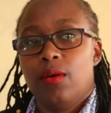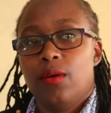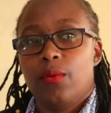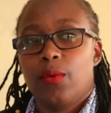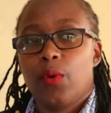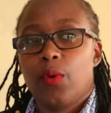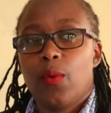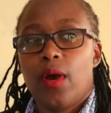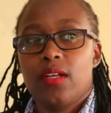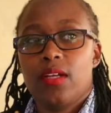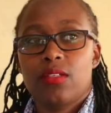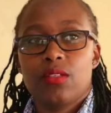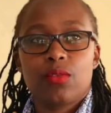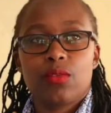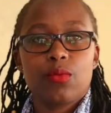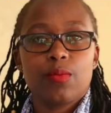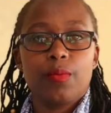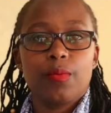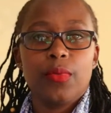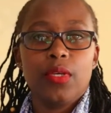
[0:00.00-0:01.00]
We want
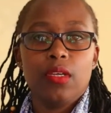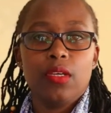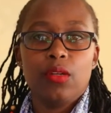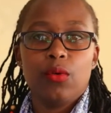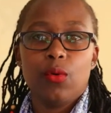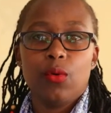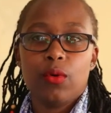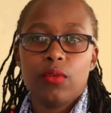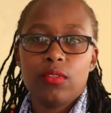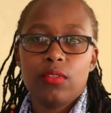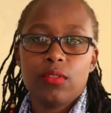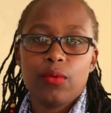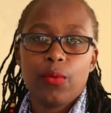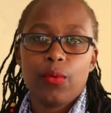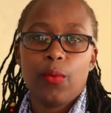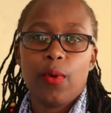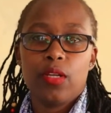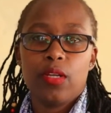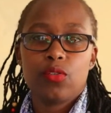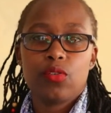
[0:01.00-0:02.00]
to be known, we
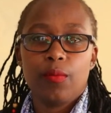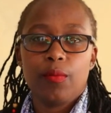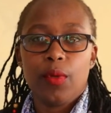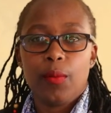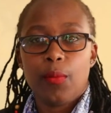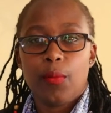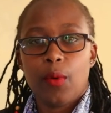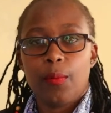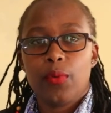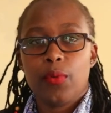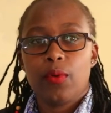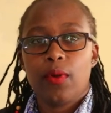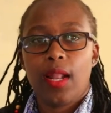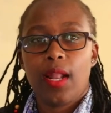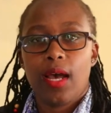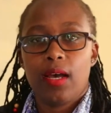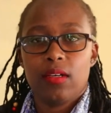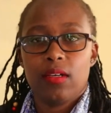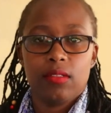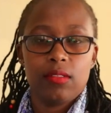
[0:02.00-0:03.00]
want to be
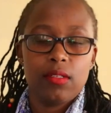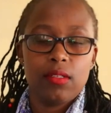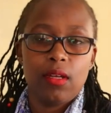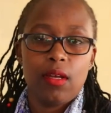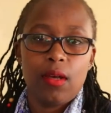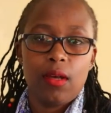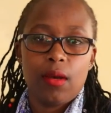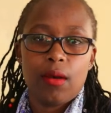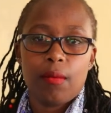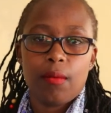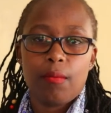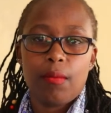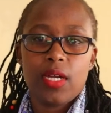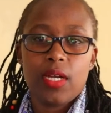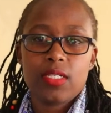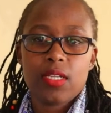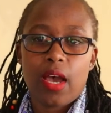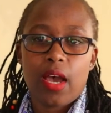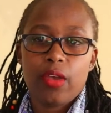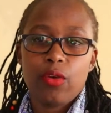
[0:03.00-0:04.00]
popular,
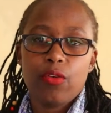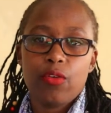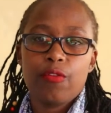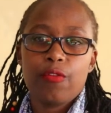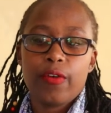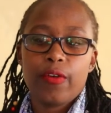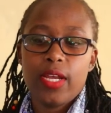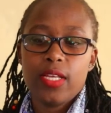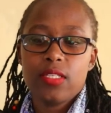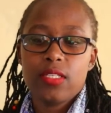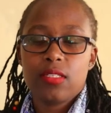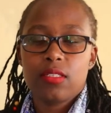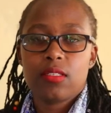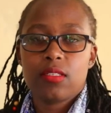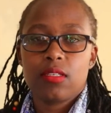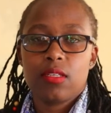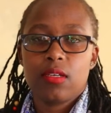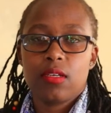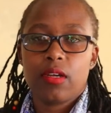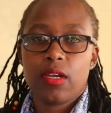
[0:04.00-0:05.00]
but are your
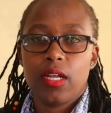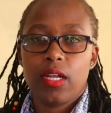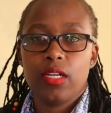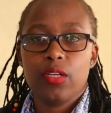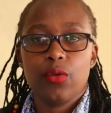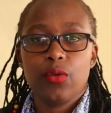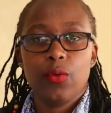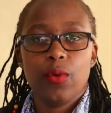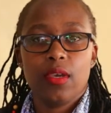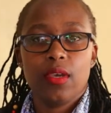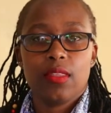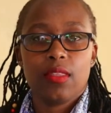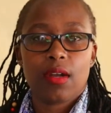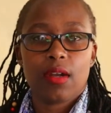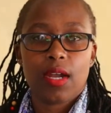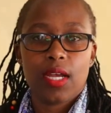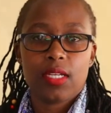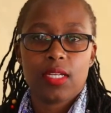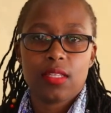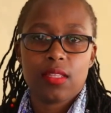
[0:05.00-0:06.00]
friends really doing the
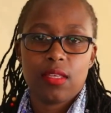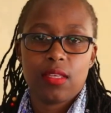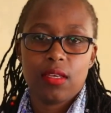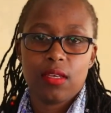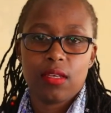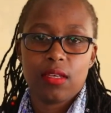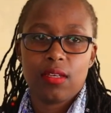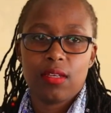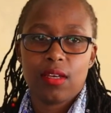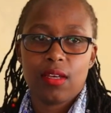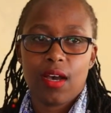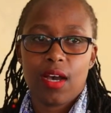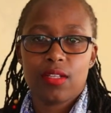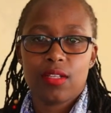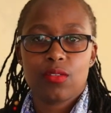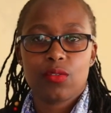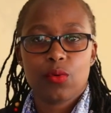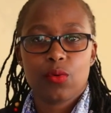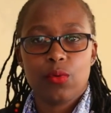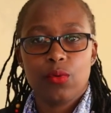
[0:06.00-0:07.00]
right thing
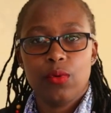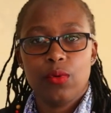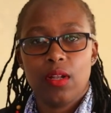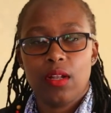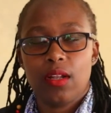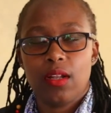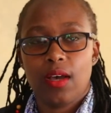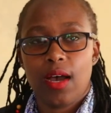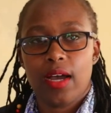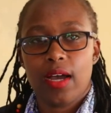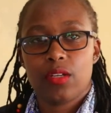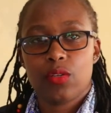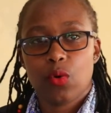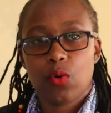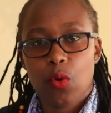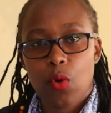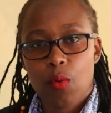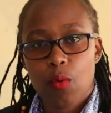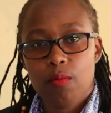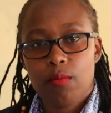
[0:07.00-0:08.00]
at school, at
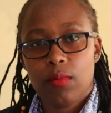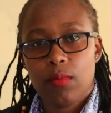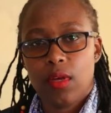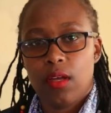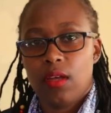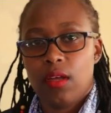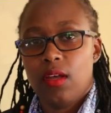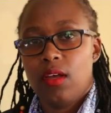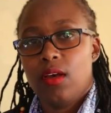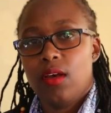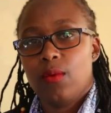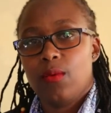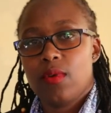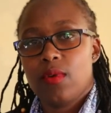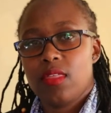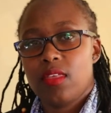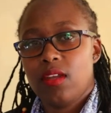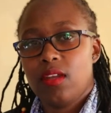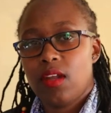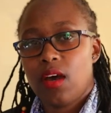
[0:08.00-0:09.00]
home,
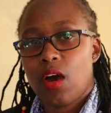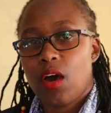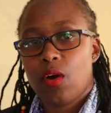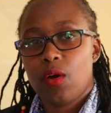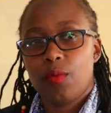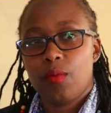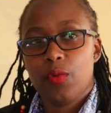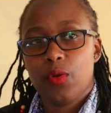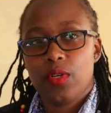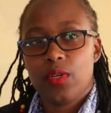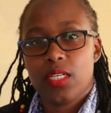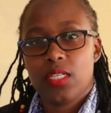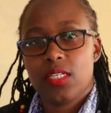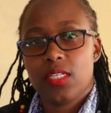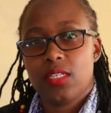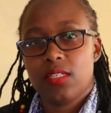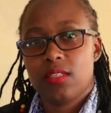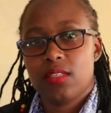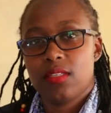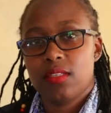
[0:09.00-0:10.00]
within our
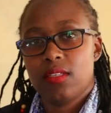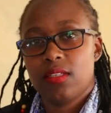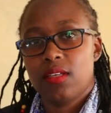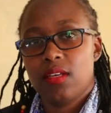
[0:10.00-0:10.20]
communities?